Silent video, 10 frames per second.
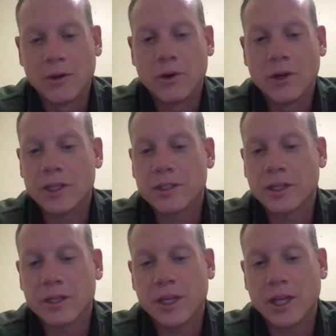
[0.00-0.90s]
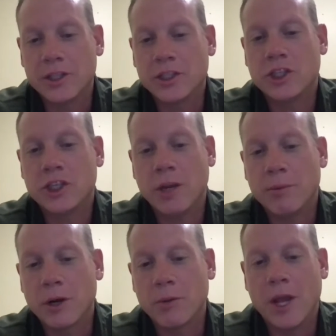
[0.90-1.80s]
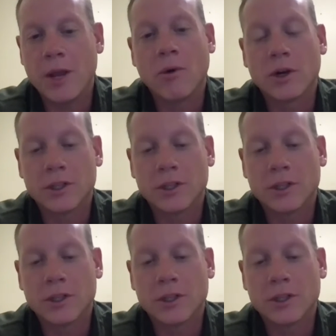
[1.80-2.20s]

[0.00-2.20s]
realistically, it's cheaper to pay more